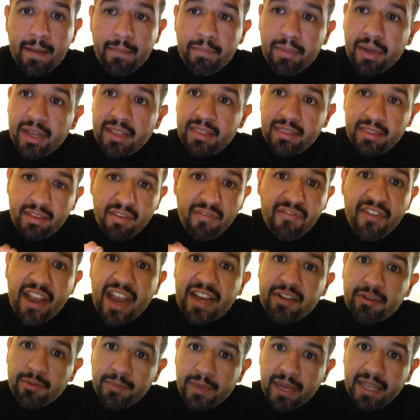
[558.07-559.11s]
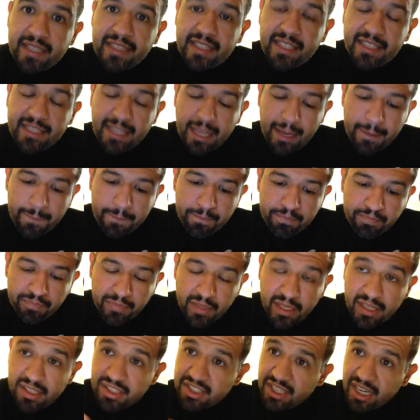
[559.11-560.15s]
but the fact remains that
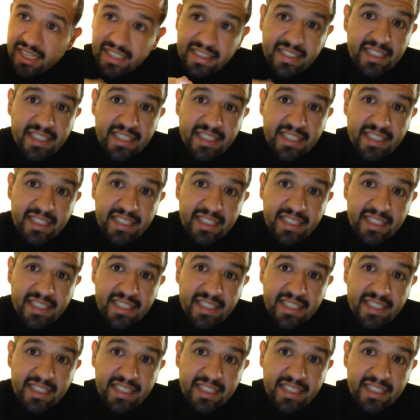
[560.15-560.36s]
John